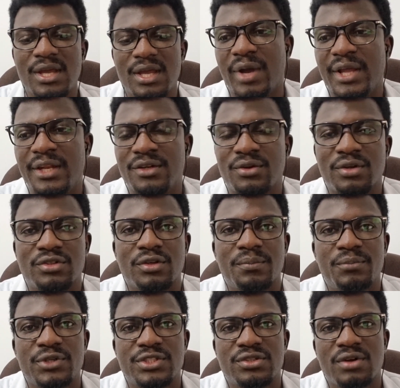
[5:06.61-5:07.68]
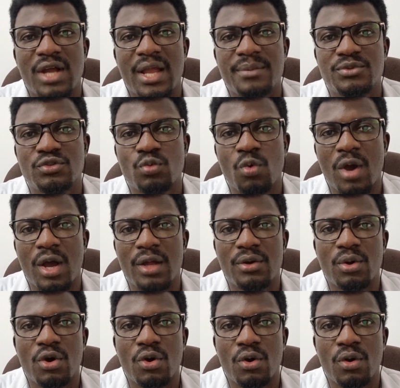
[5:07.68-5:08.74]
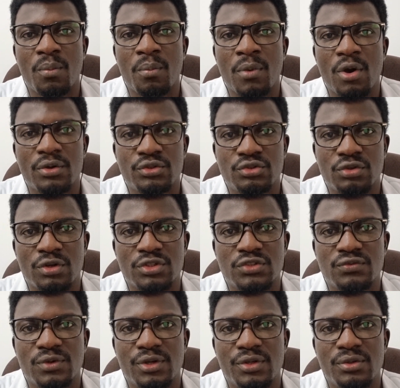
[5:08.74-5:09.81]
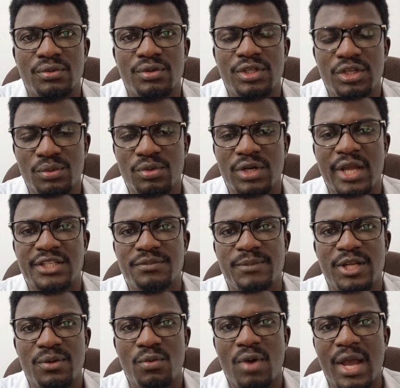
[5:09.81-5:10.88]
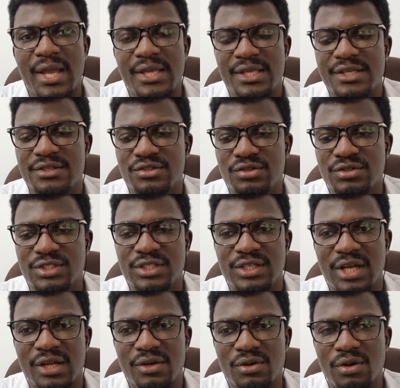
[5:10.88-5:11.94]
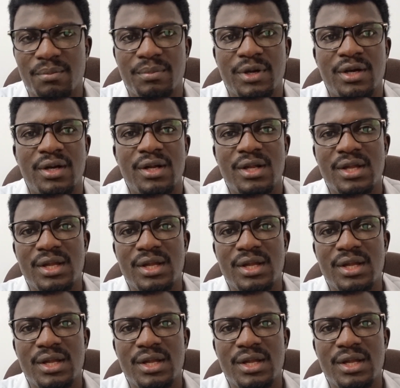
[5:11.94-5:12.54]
When a doctor prescribes one or more drugs for you, he would explain why he's using that number.